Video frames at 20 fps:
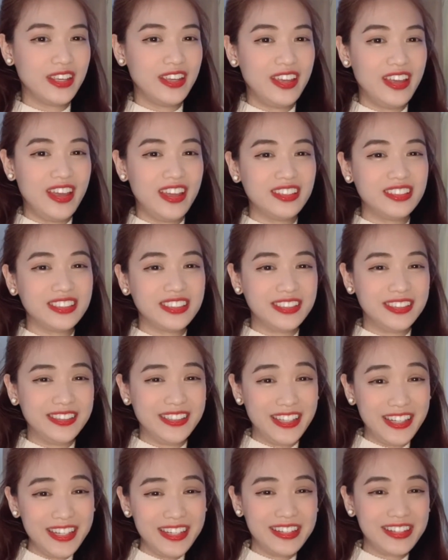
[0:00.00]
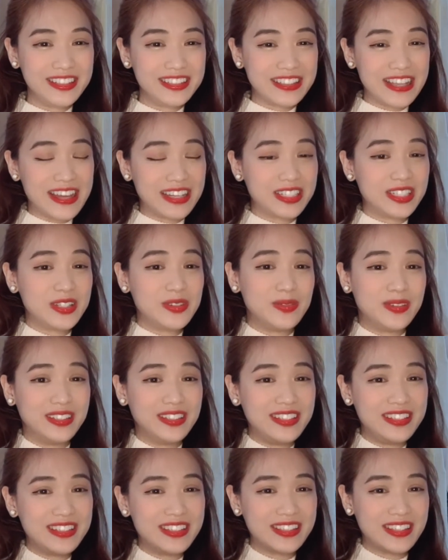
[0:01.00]
And the knit is actually really
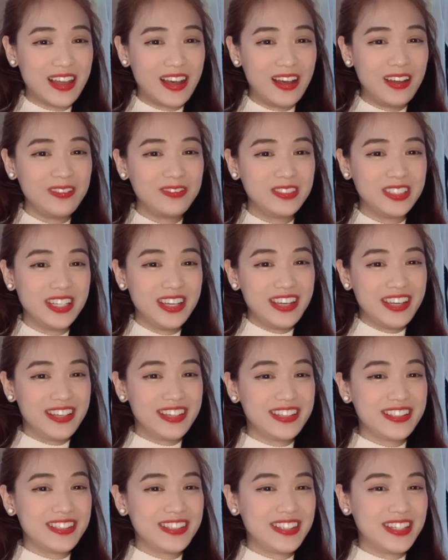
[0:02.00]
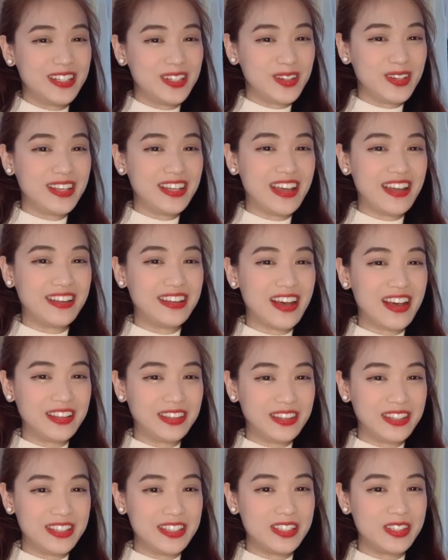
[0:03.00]
soft, considering I got
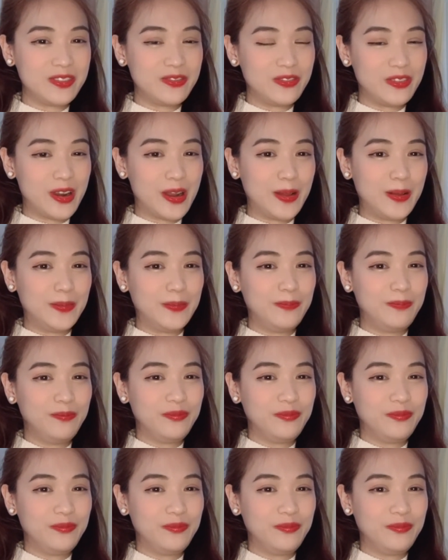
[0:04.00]
this from